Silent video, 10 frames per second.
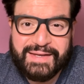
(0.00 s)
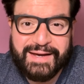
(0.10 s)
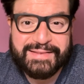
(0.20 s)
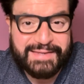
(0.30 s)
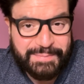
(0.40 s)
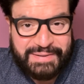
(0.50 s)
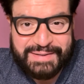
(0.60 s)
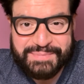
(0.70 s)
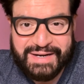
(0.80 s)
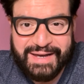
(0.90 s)
and they
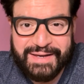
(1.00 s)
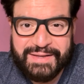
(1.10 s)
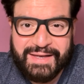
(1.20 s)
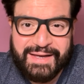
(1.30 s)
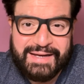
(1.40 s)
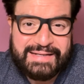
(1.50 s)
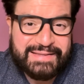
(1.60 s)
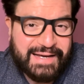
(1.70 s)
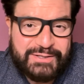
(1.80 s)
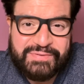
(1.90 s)
become gray,
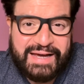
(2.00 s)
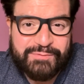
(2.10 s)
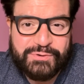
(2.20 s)
then you will have